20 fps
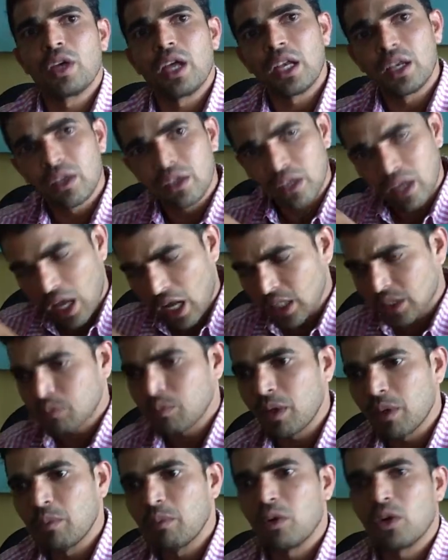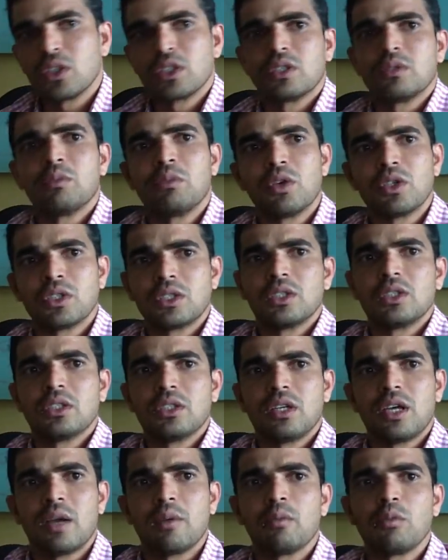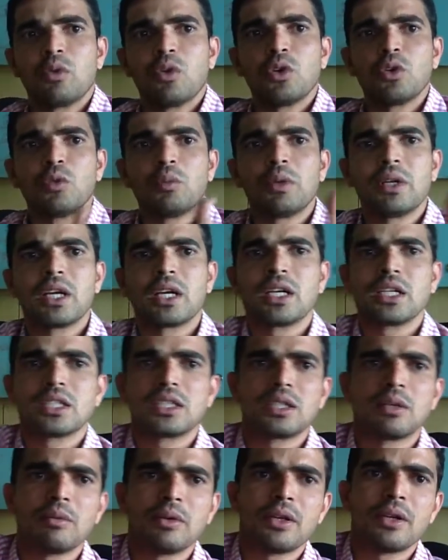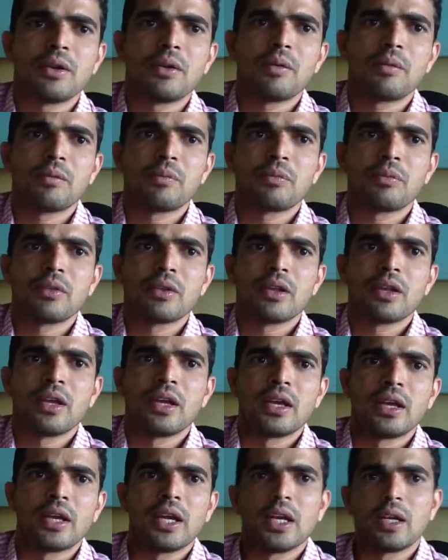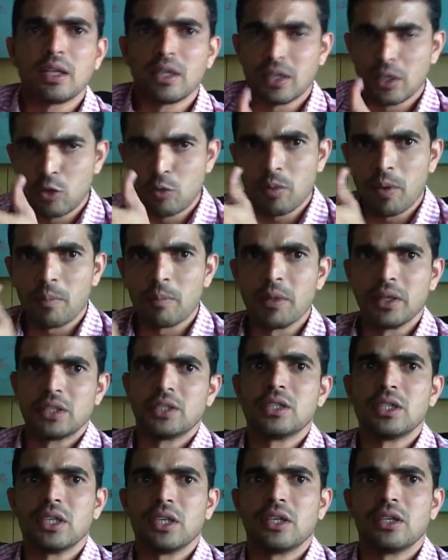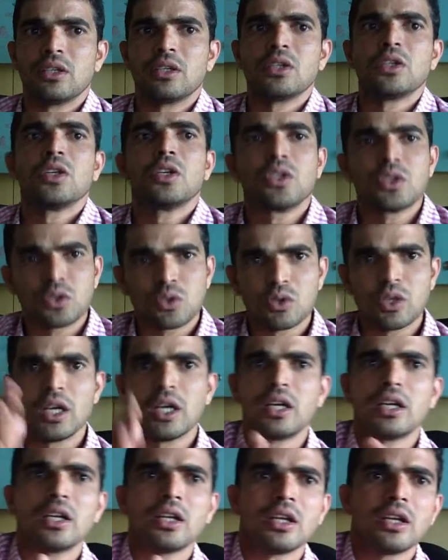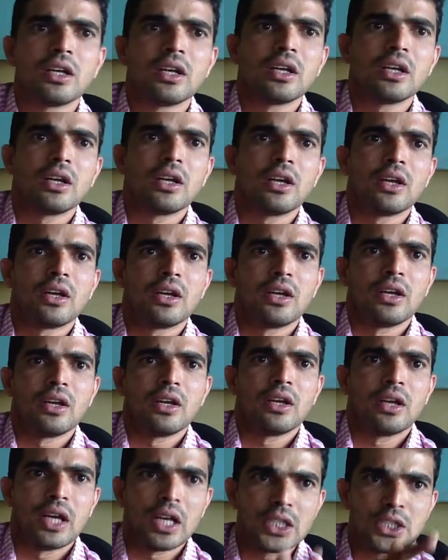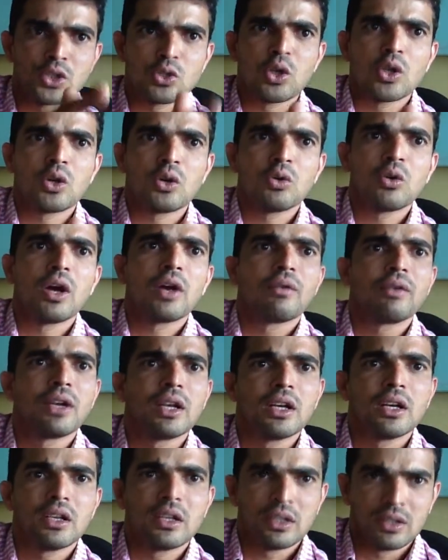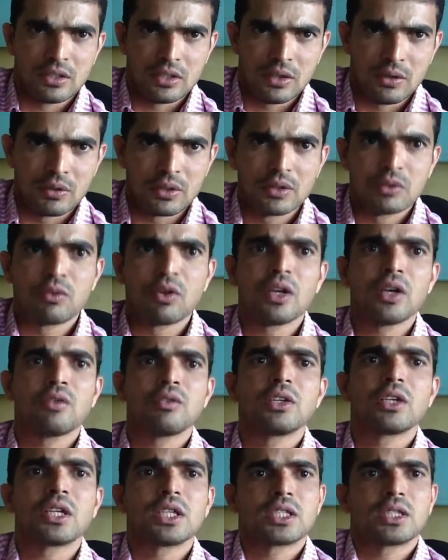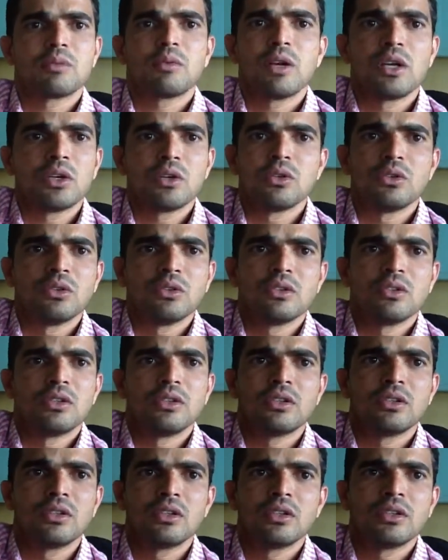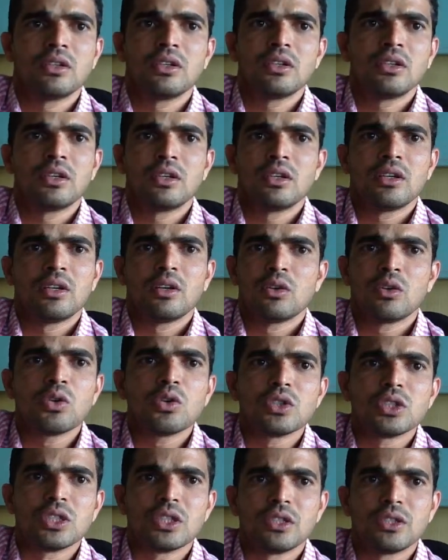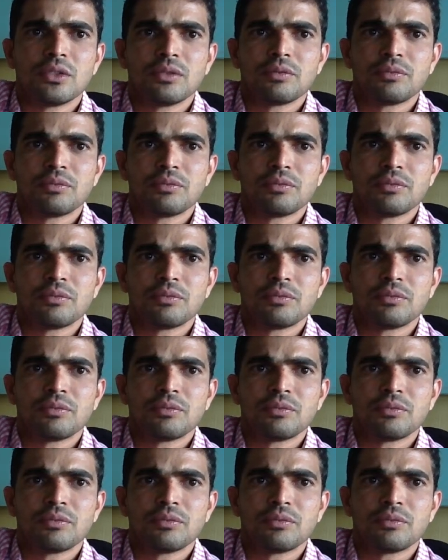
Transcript: I'll ask my boss, I'm going to meet a customer, give me a best thing. So that yes or no, I will, in front of the customer, I will close it.